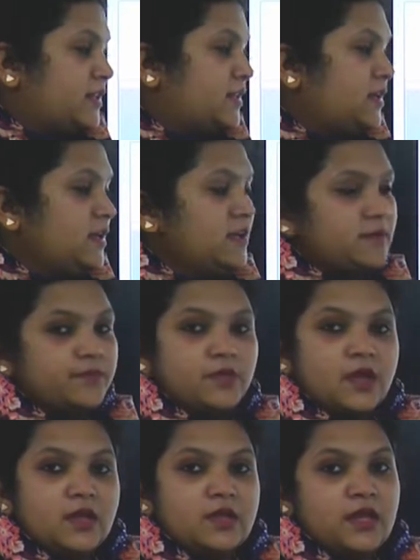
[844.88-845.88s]
the
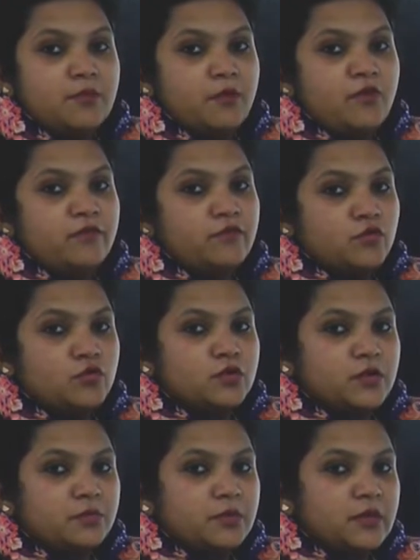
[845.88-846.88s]
name of
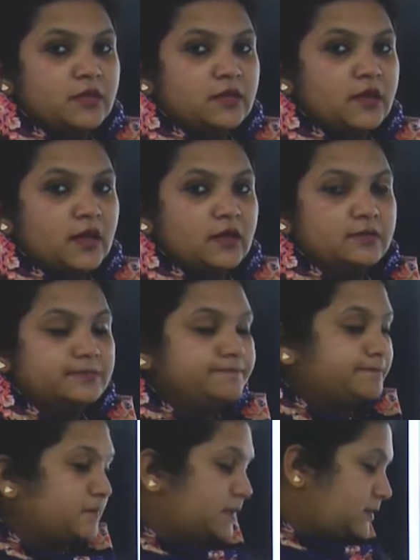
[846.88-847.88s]
Kotak Mahindra.
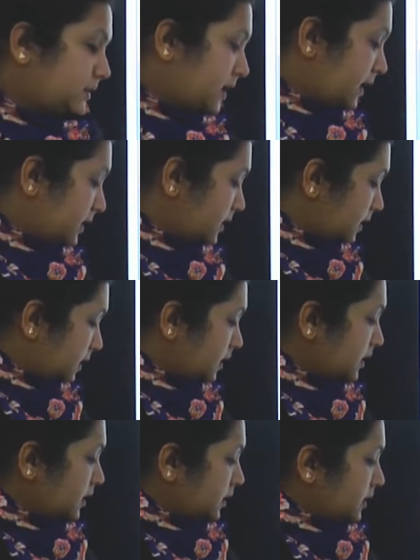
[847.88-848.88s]
Right?
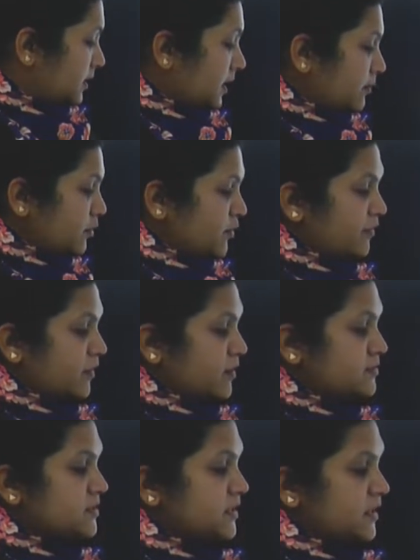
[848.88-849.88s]
Number of
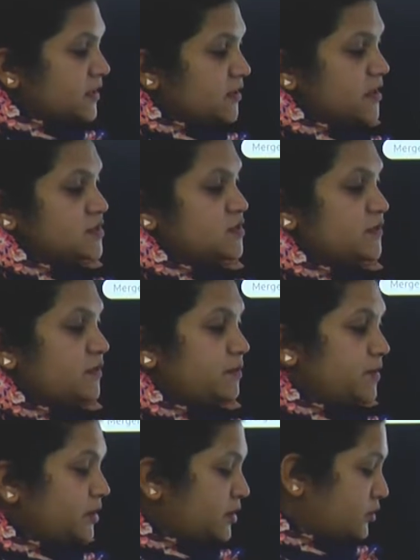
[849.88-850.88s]
firms in an industry will
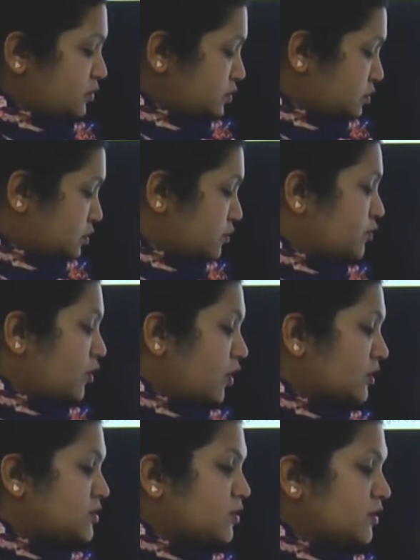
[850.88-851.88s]
be reduced due to
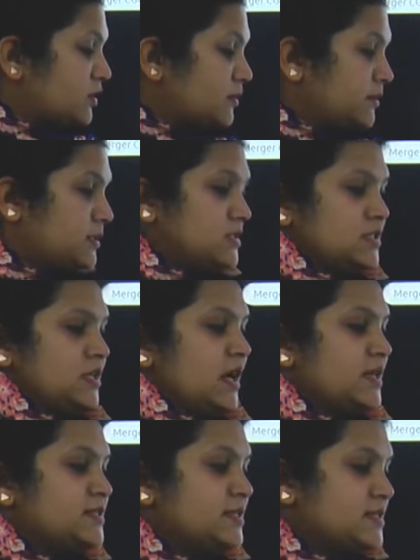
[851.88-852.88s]
horizontal merger,
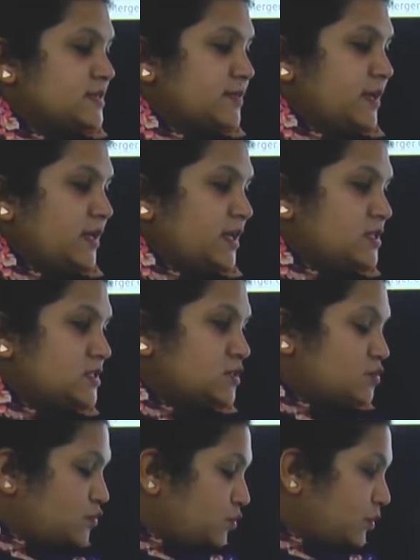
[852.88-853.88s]
and this may lead
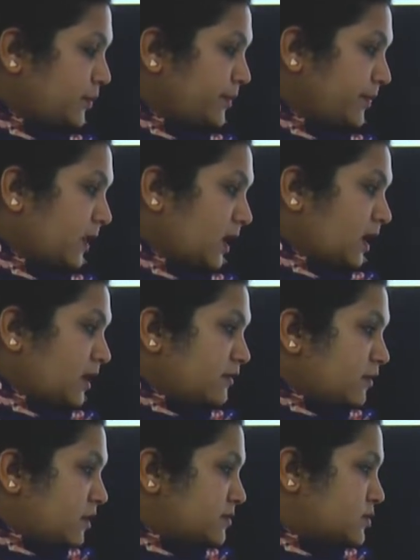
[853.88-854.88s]
to
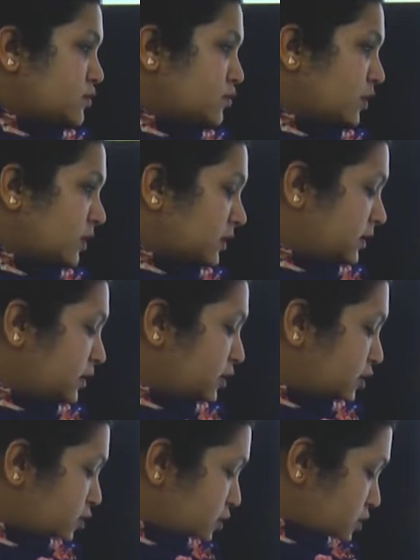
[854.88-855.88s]
firms to earn
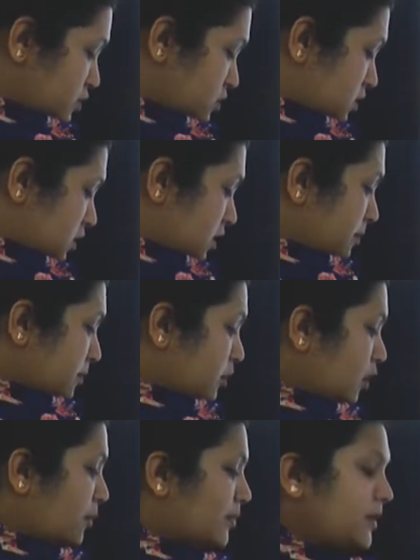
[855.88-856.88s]
huge
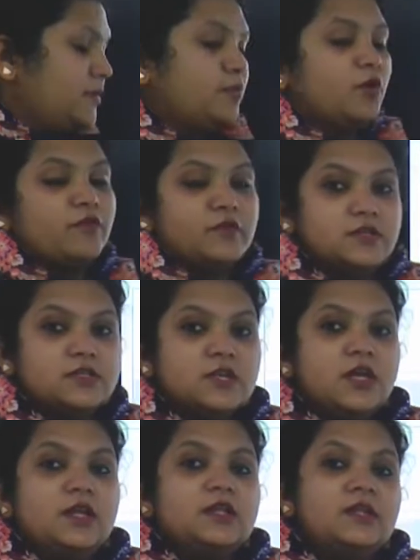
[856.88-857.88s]
monopoly profits.
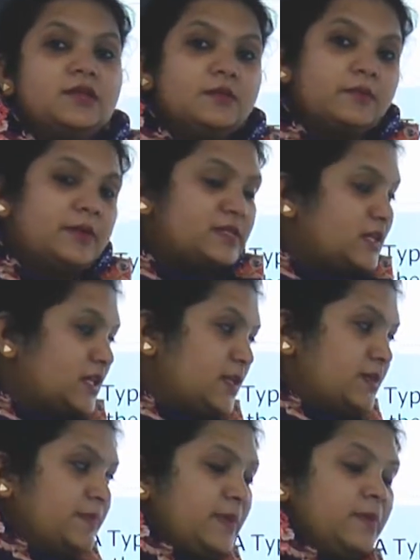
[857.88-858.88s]

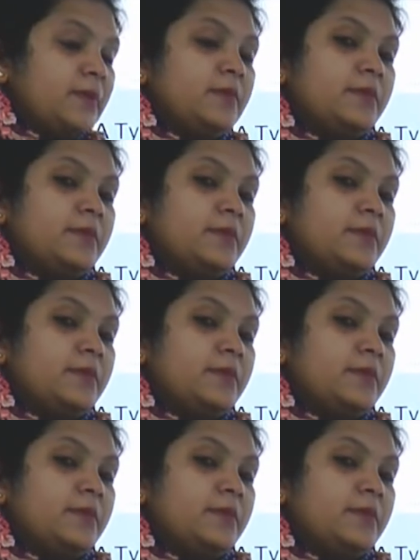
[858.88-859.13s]
Basically, the